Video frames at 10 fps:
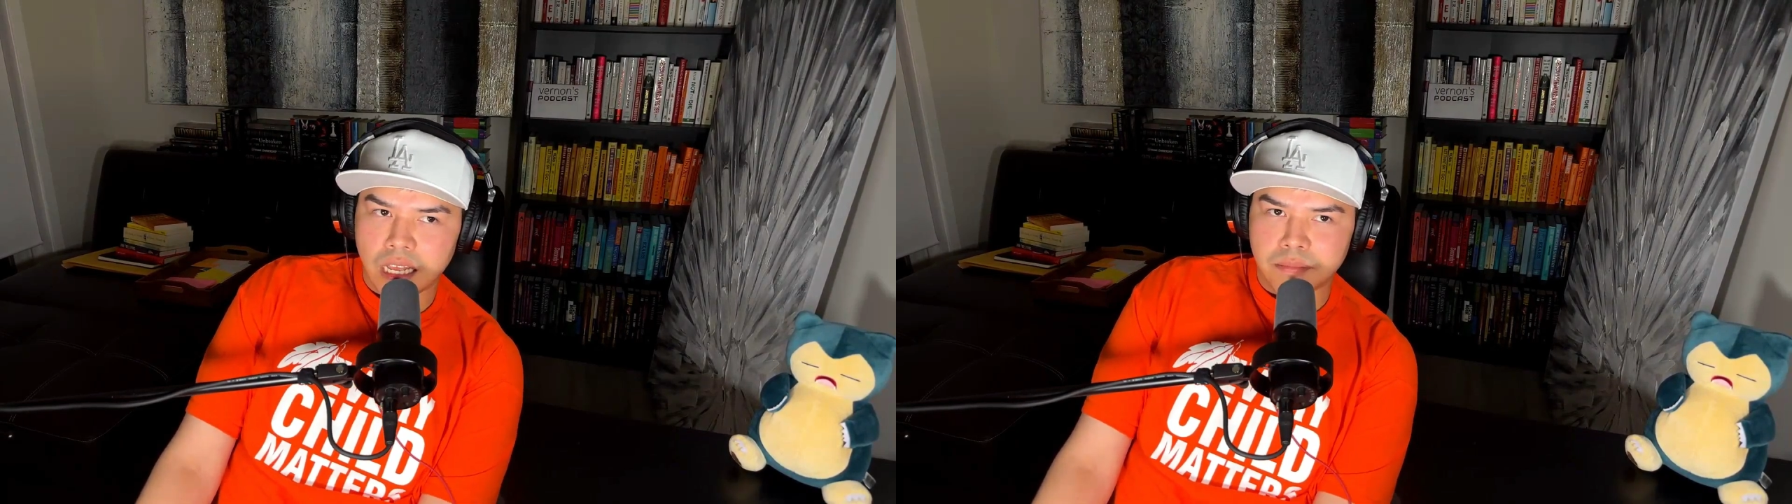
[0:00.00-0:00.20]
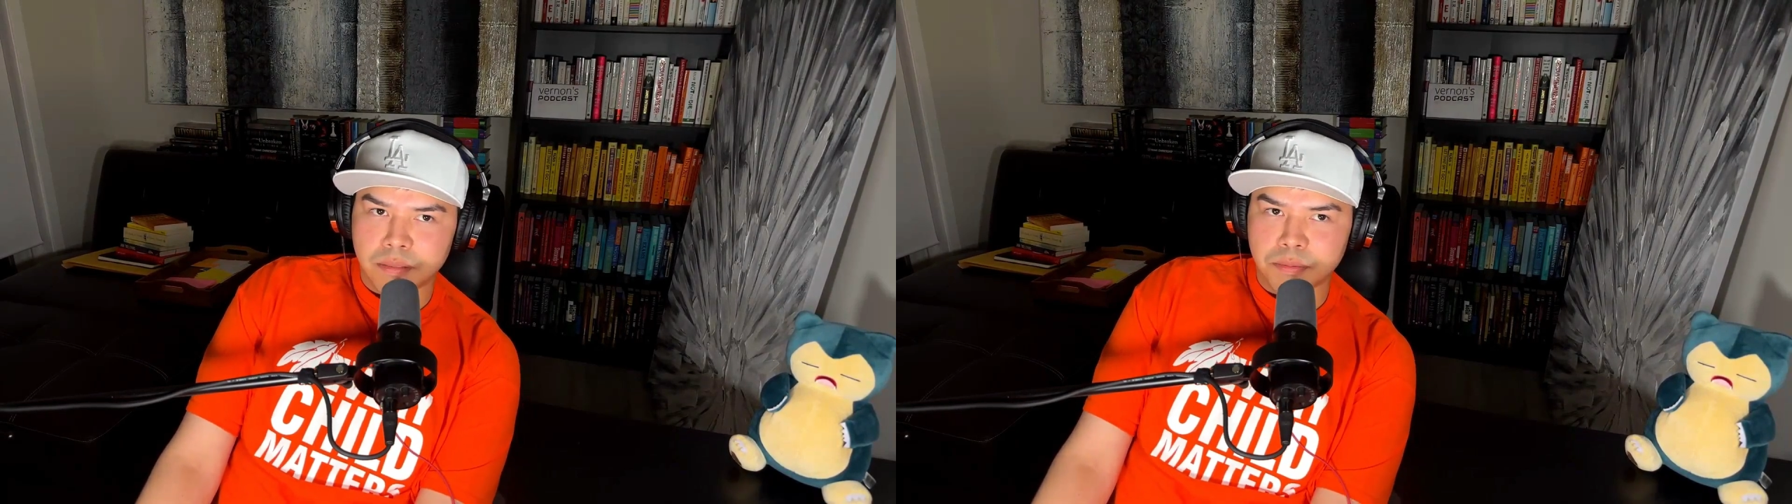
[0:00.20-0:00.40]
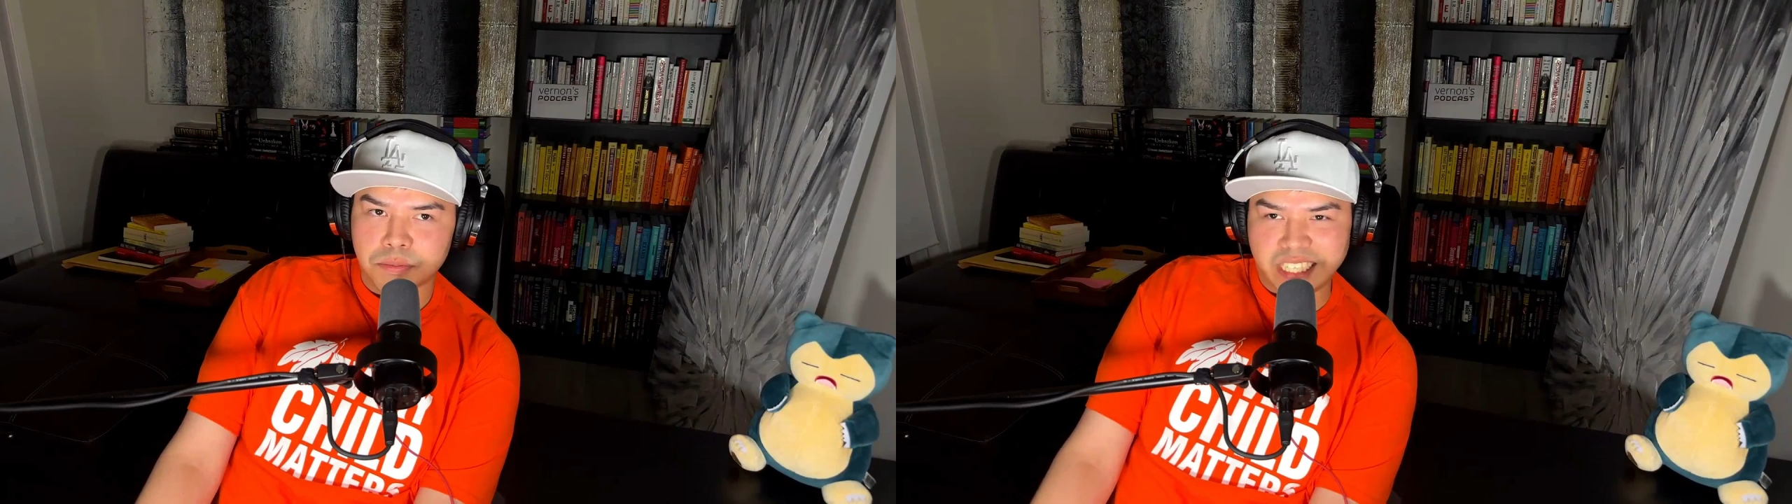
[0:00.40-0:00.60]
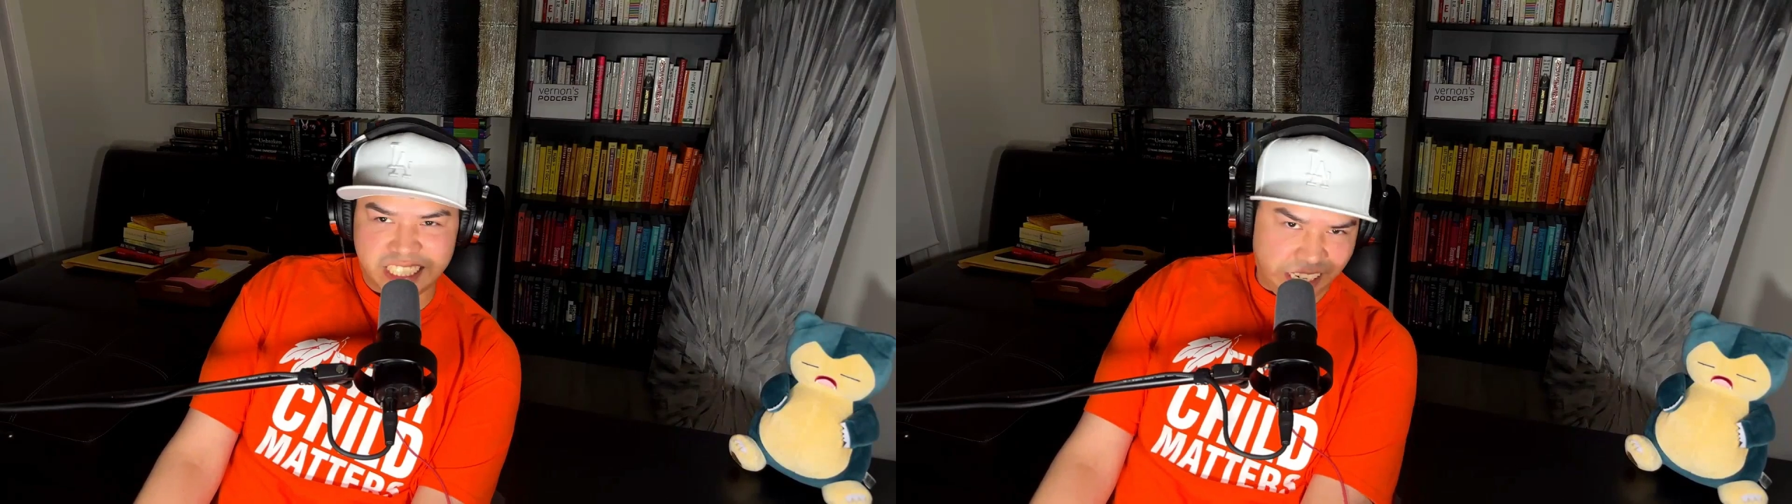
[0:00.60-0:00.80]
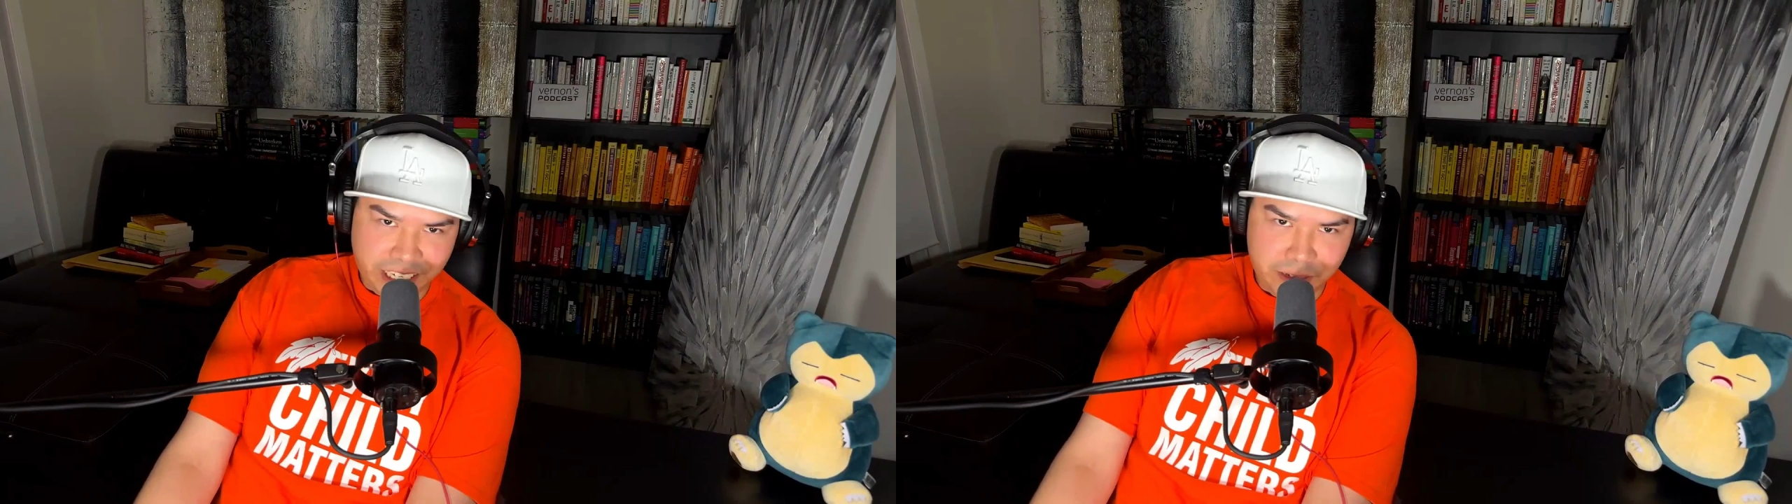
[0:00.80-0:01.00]
and people were
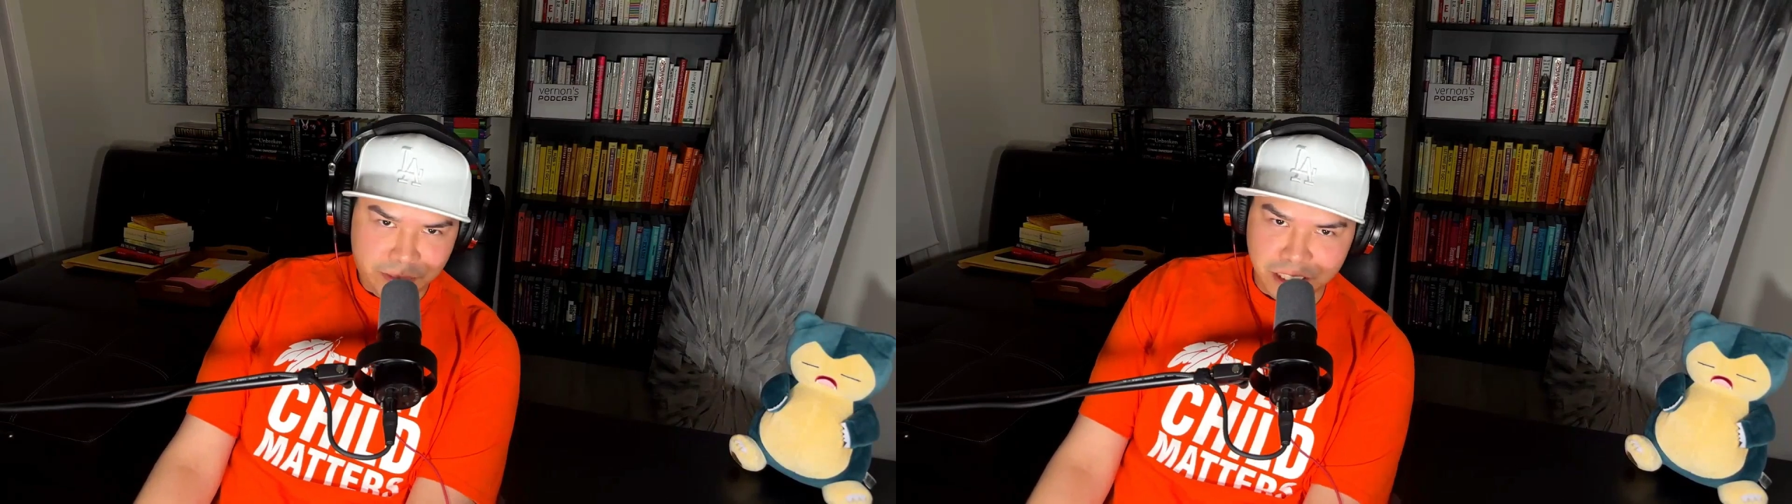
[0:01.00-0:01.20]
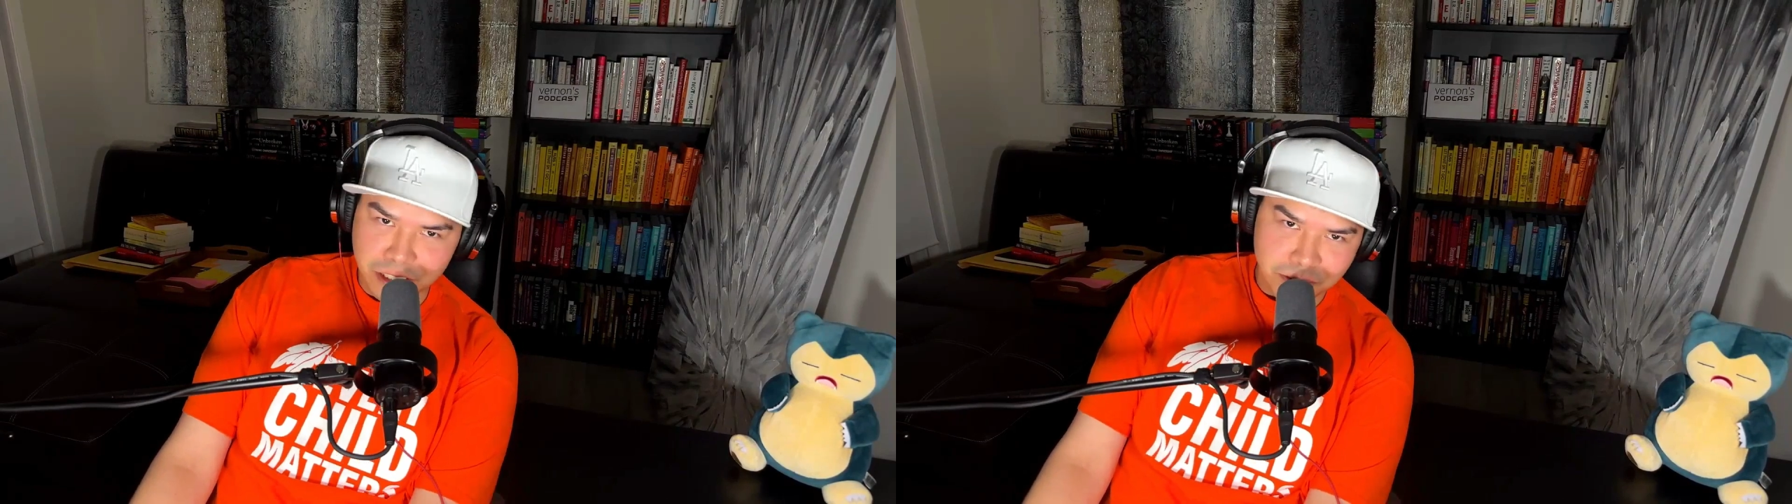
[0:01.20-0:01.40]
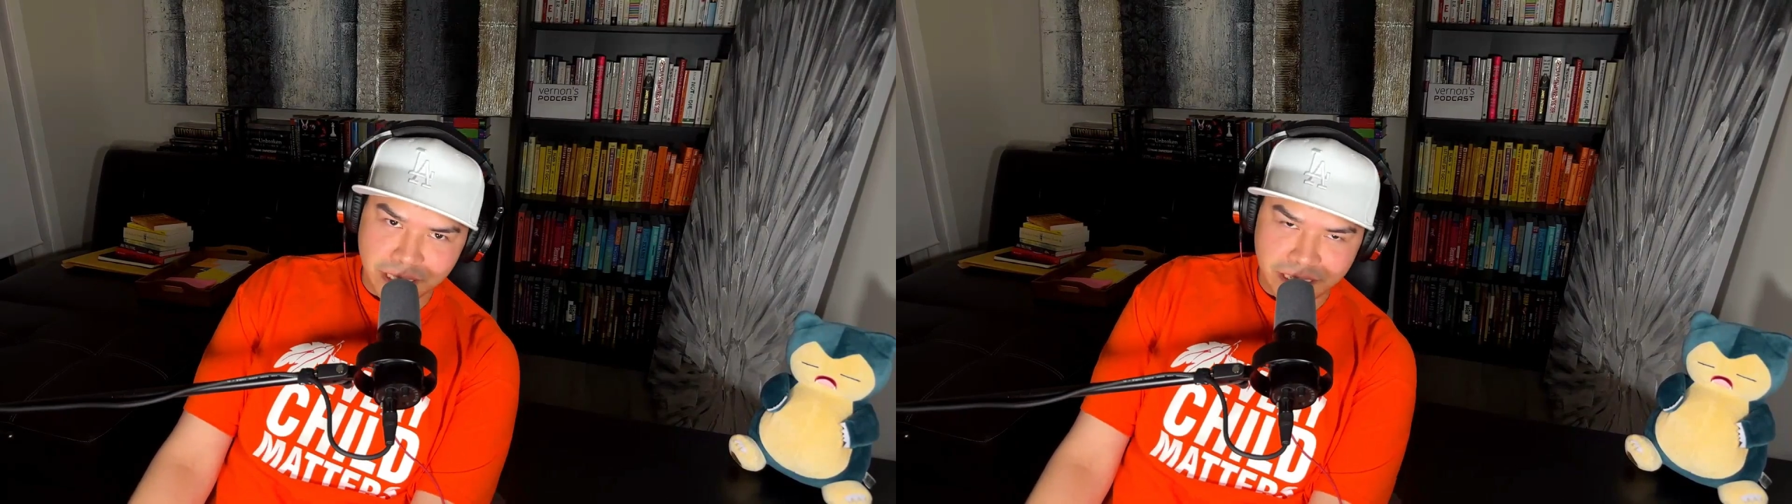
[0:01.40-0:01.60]
like staring at me too,